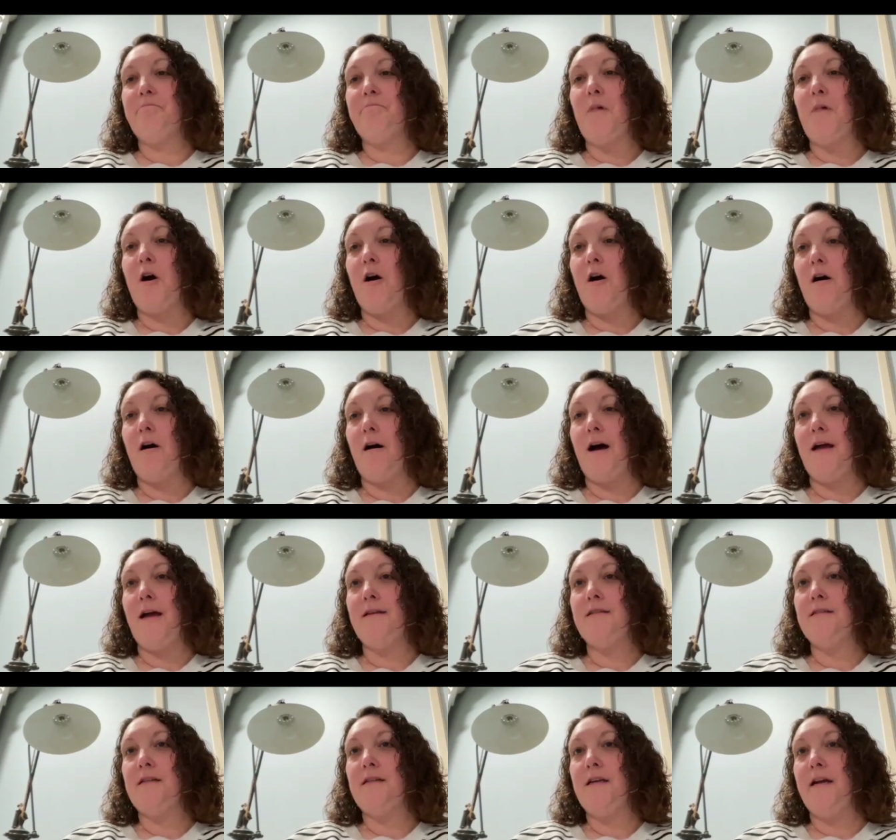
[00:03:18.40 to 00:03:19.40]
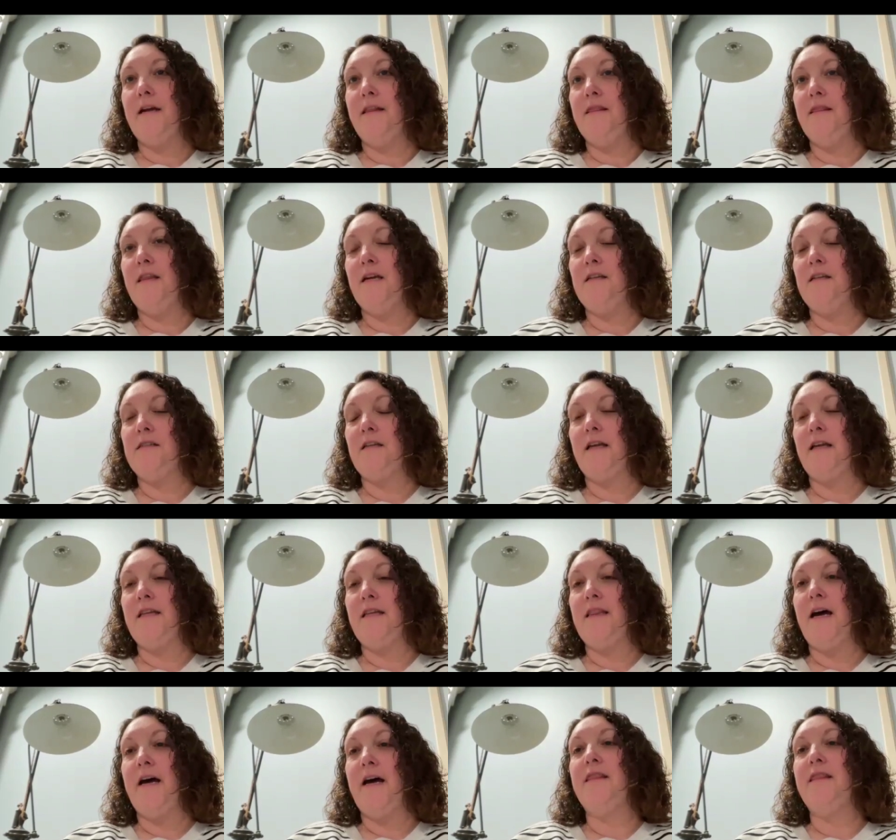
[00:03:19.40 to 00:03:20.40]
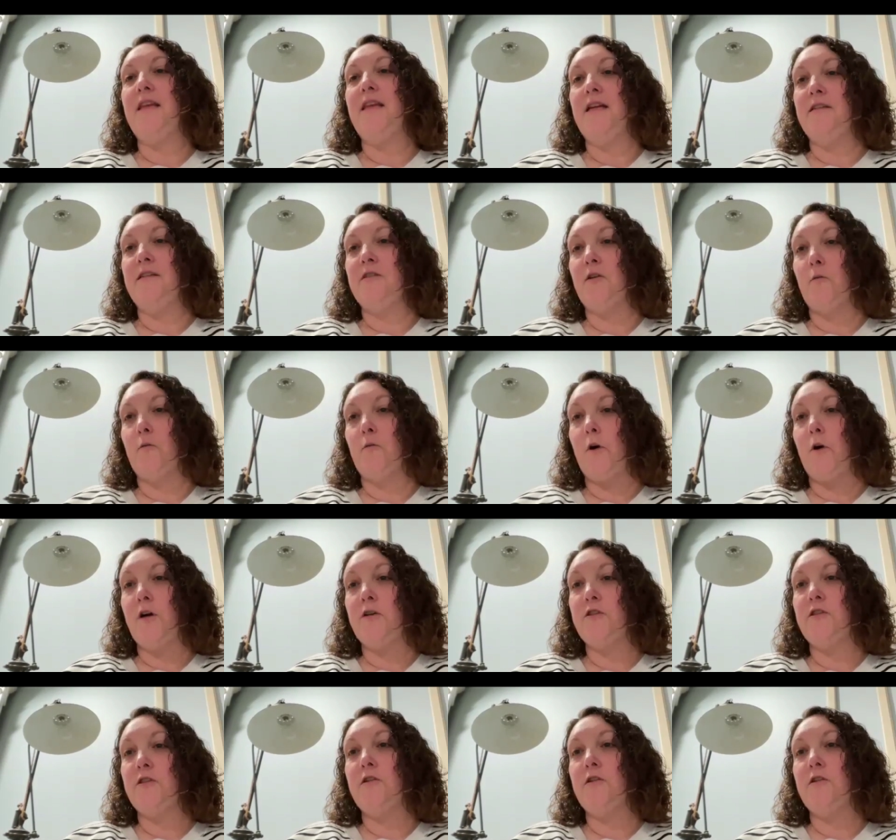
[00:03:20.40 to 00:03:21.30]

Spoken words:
hot and things like that, things are worse.